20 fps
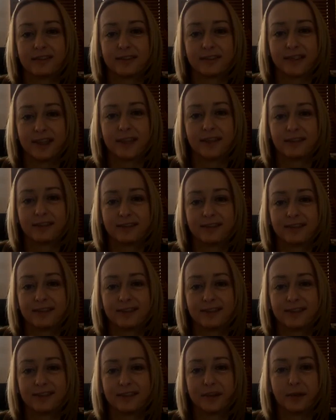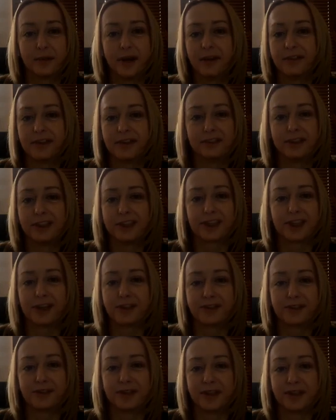yeah. You haven't reached
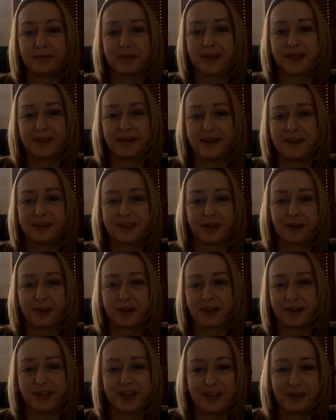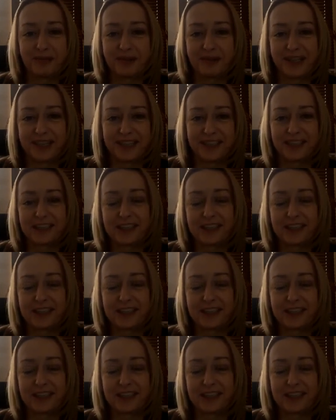out to anybody, you haven't talked to anybody,